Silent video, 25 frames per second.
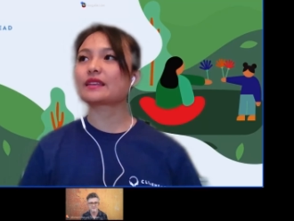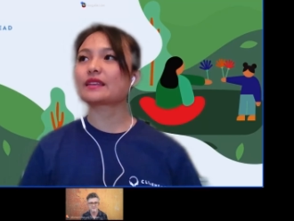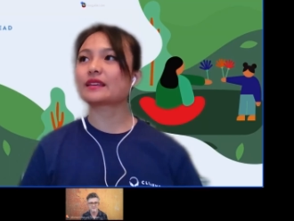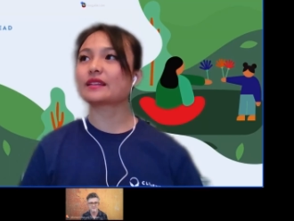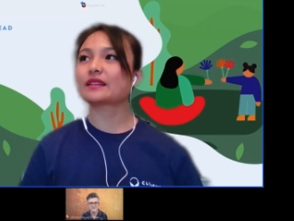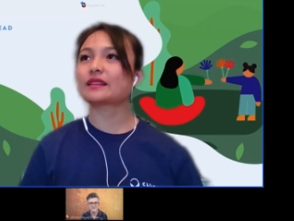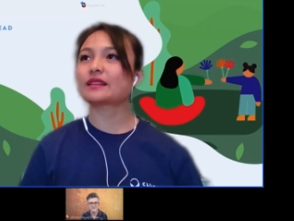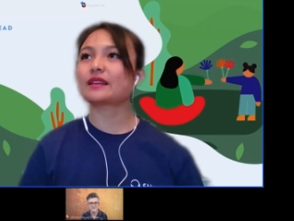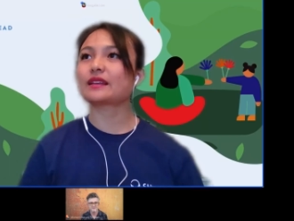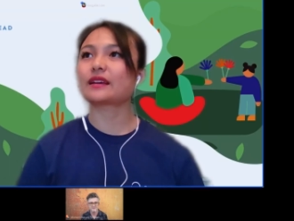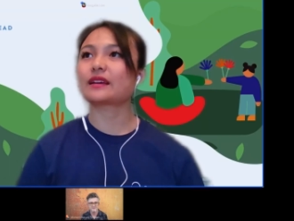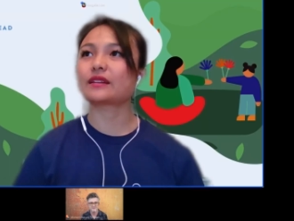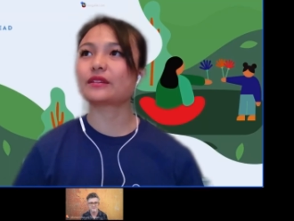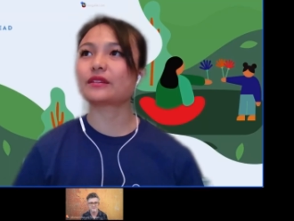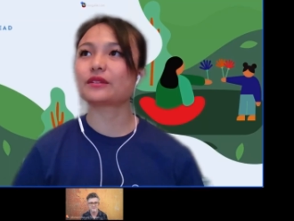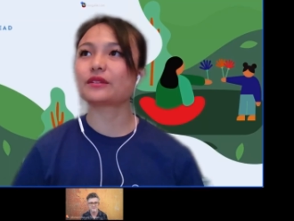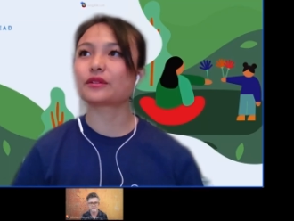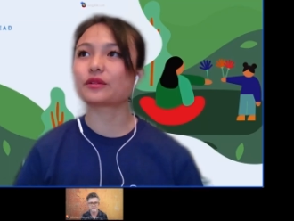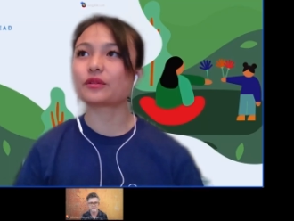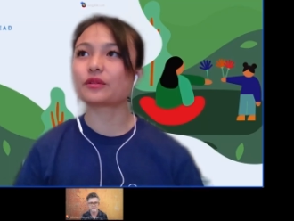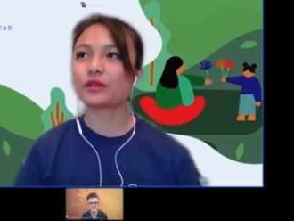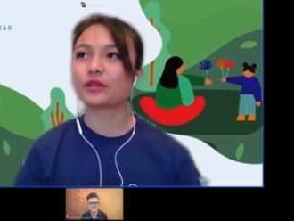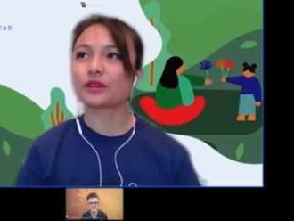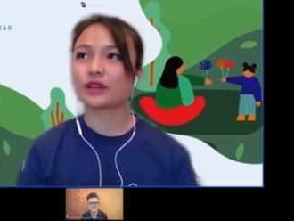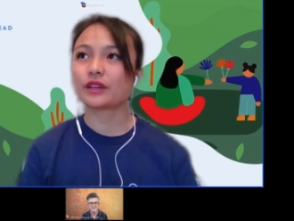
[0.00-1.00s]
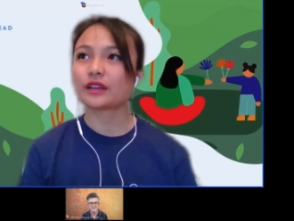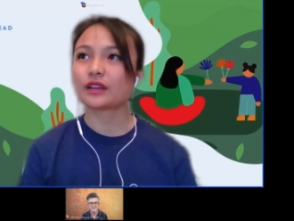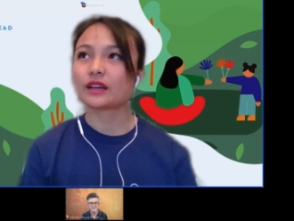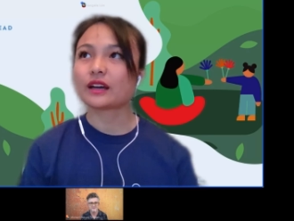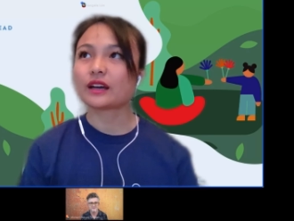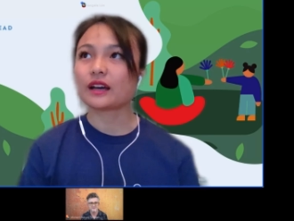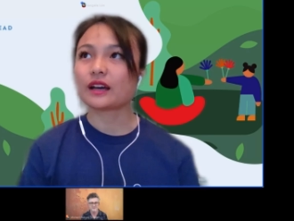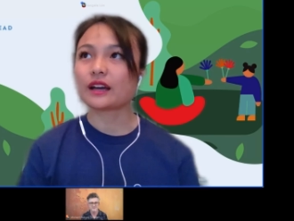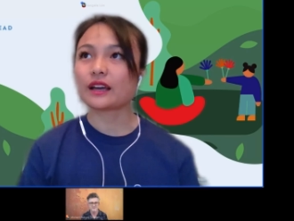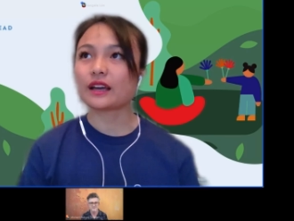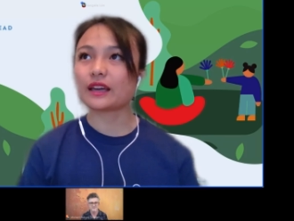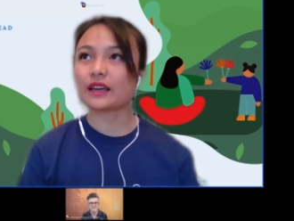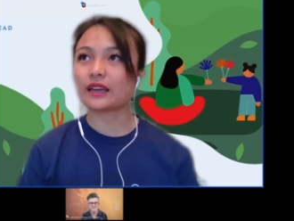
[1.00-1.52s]
I think that, you know,
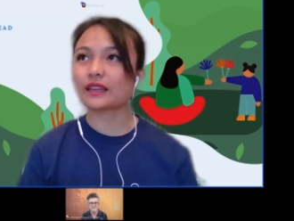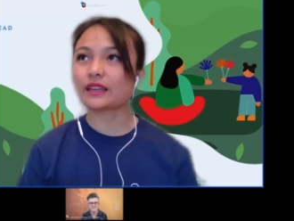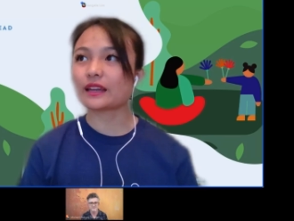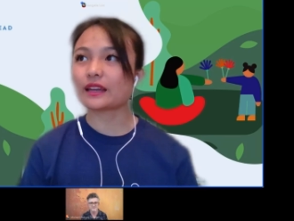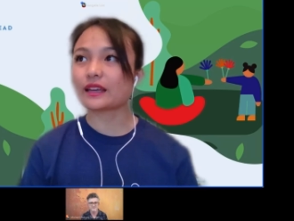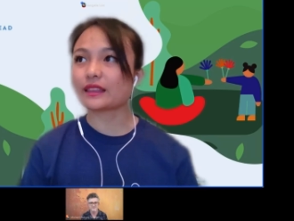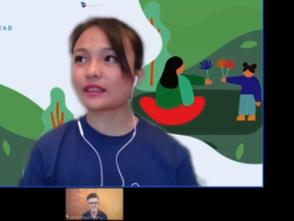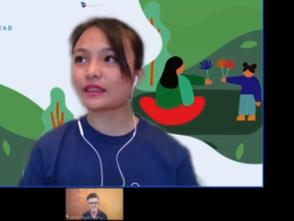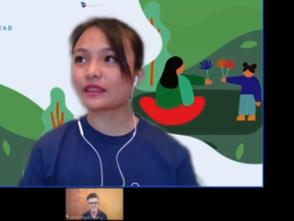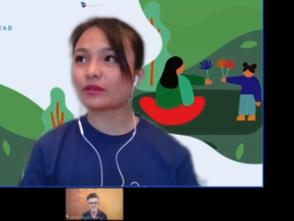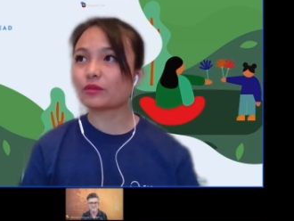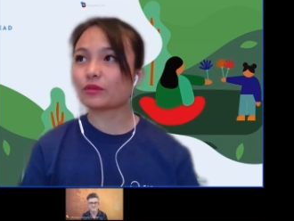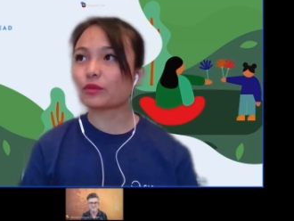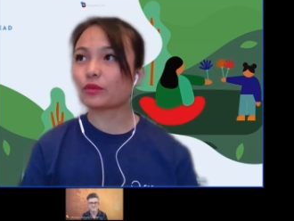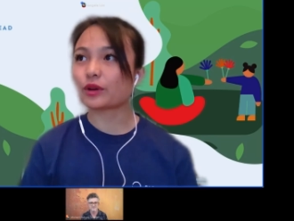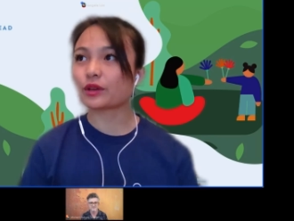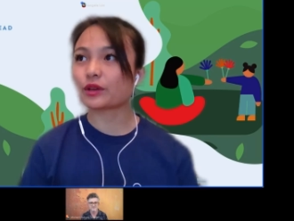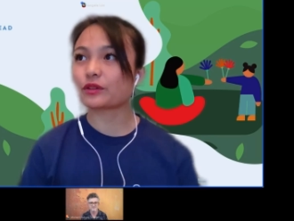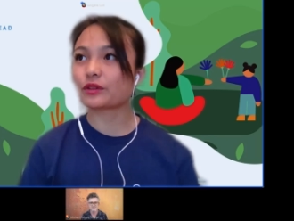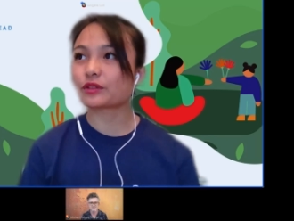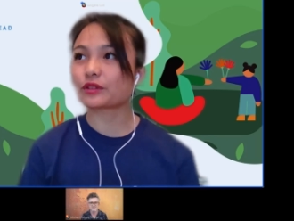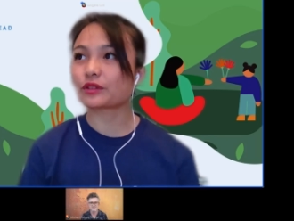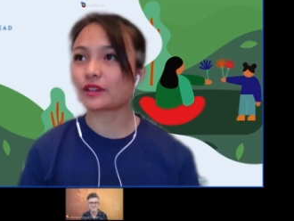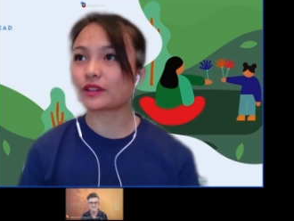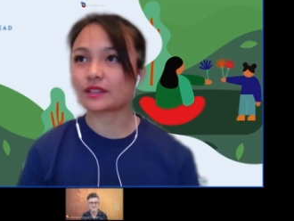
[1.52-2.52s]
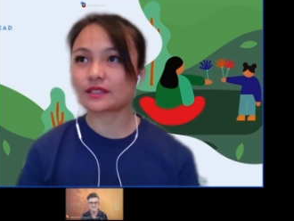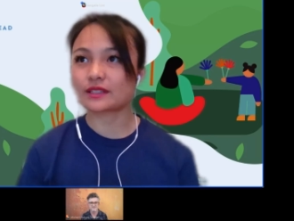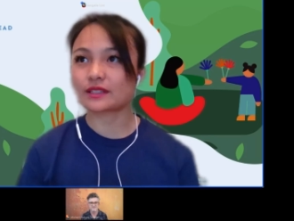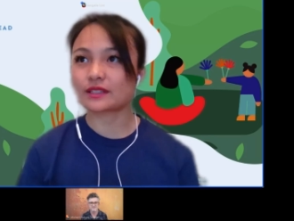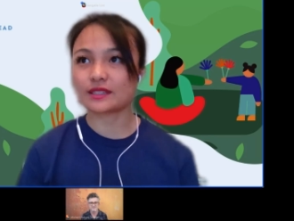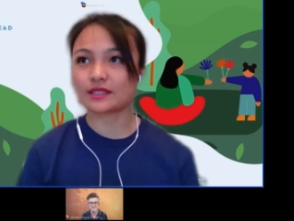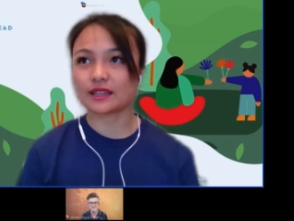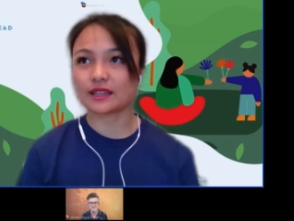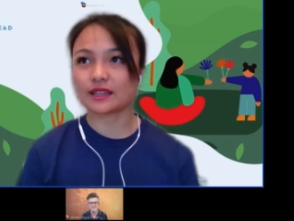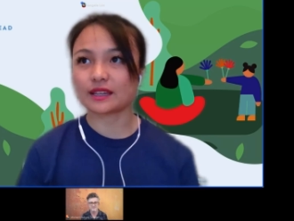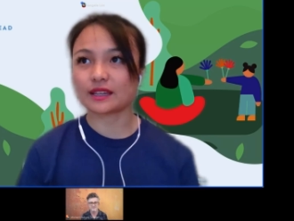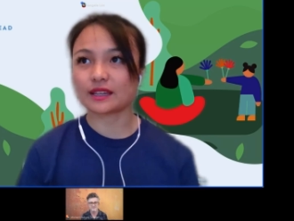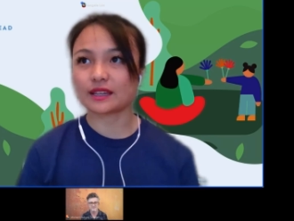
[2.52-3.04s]
and I think what you're trying
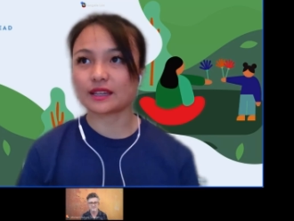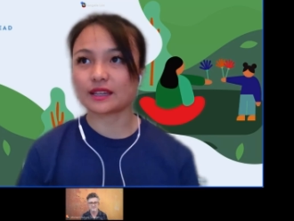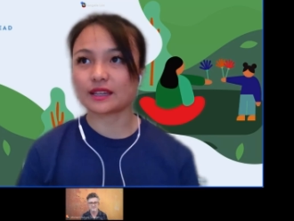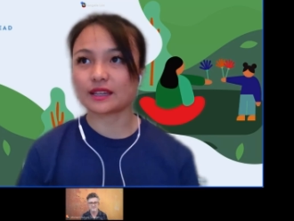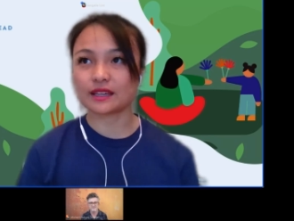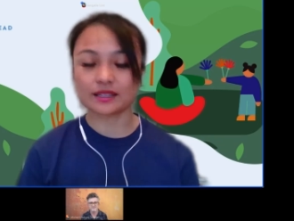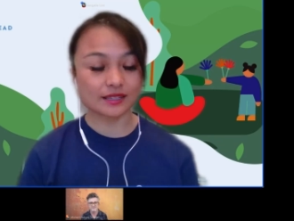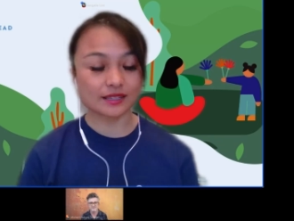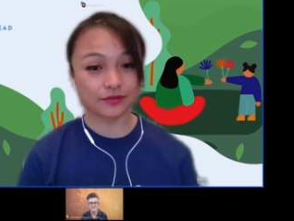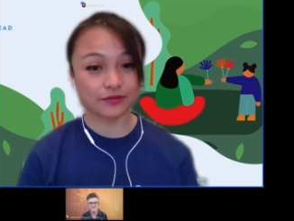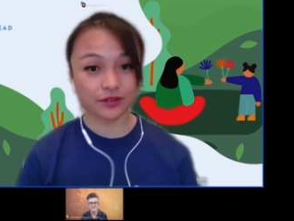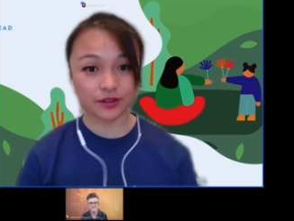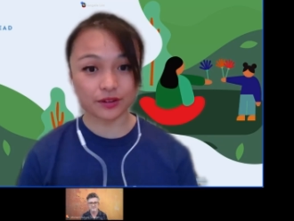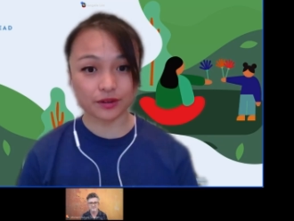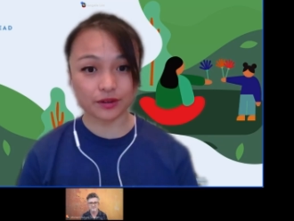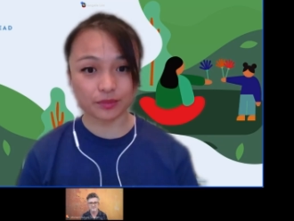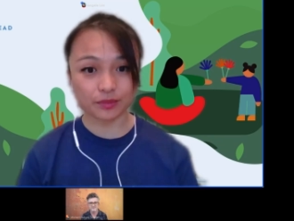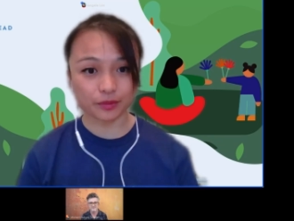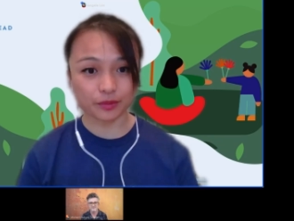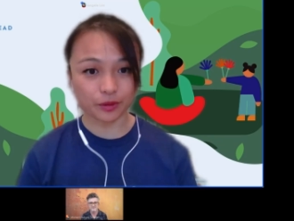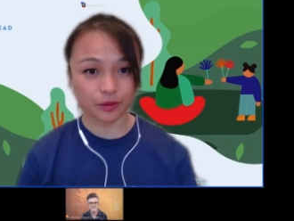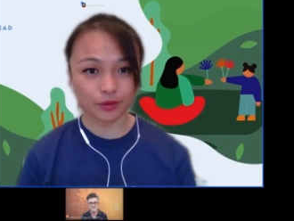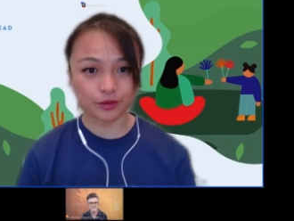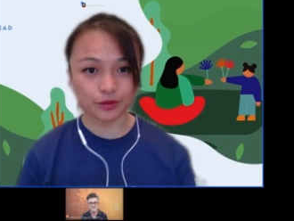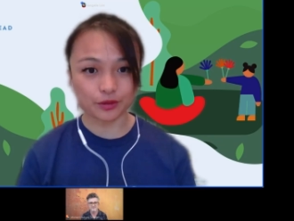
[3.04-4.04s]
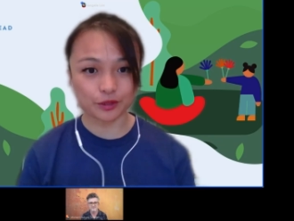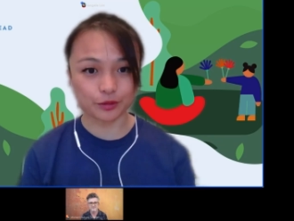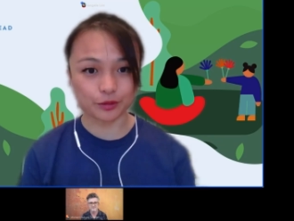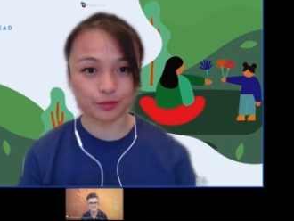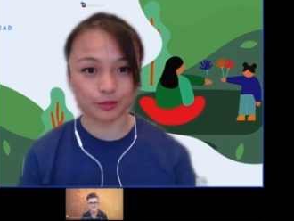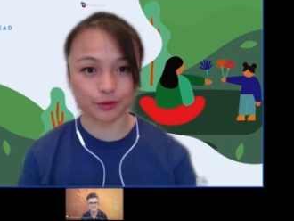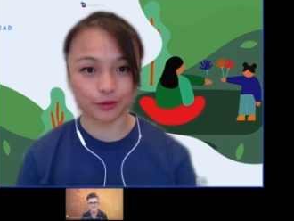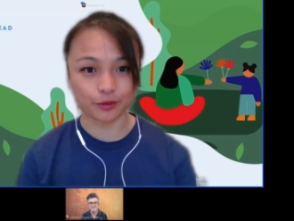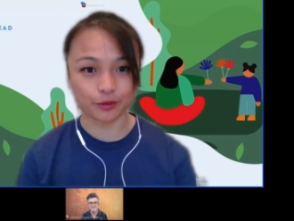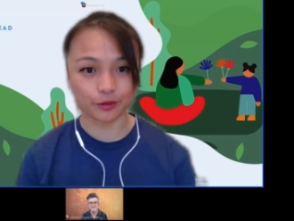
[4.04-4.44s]
to say is it's very approachable.